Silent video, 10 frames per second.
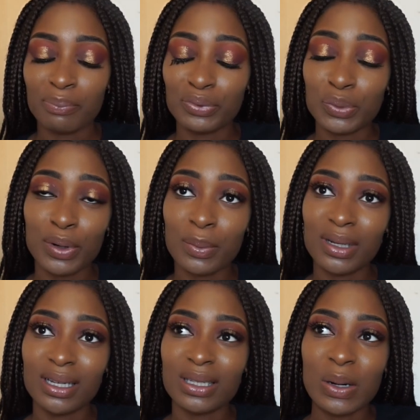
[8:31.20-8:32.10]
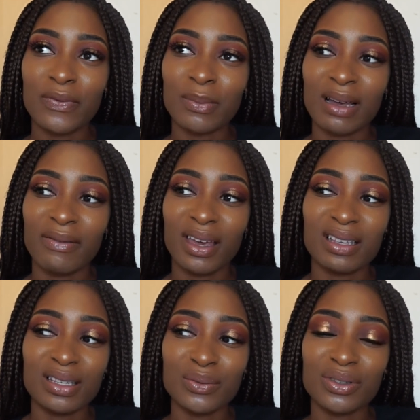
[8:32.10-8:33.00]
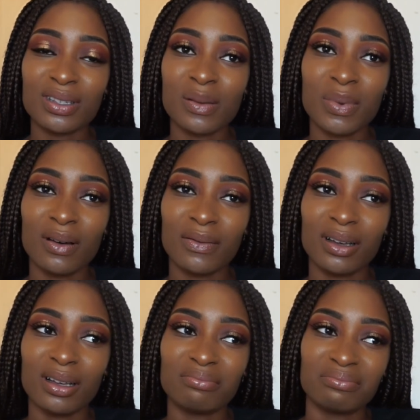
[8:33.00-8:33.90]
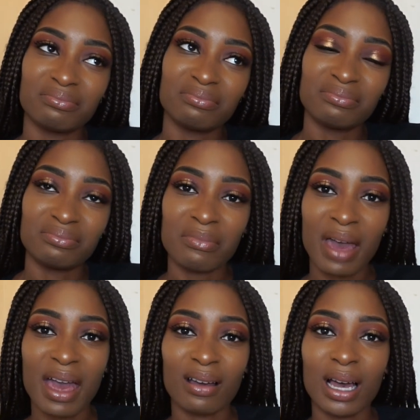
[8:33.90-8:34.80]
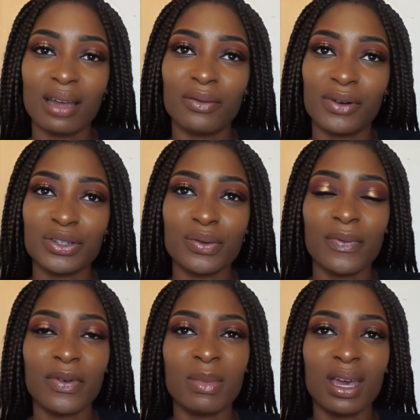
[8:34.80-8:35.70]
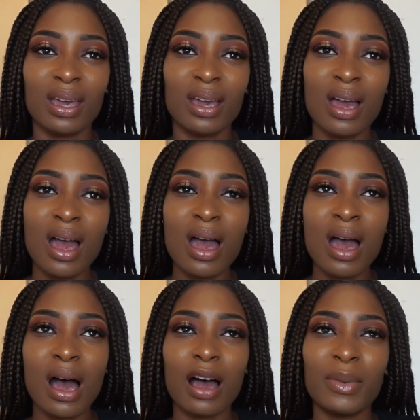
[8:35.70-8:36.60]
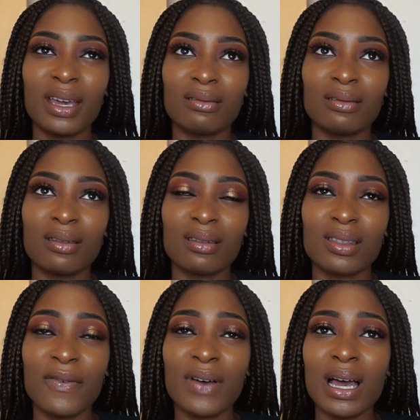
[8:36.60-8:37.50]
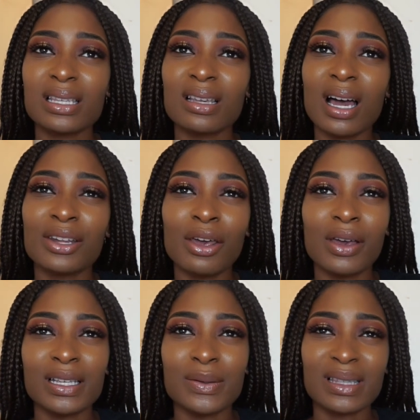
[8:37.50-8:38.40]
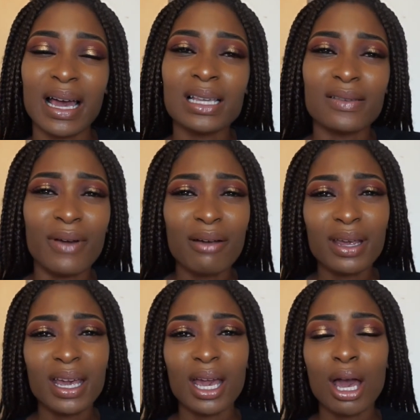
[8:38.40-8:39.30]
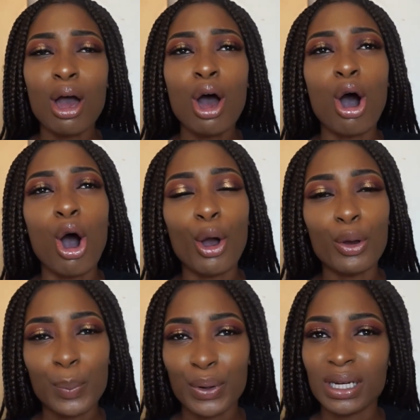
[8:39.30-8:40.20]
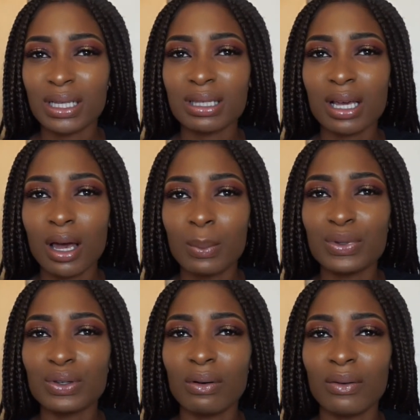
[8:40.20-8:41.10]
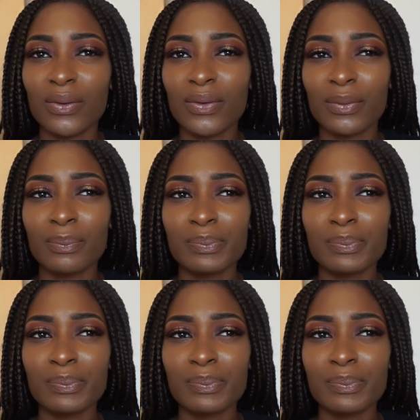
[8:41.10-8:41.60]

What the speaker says: you probably can tell from my face, it was just a bit of a meh kind of restaurant for me. I mean, the first thing I noticed was that it's very open in terms of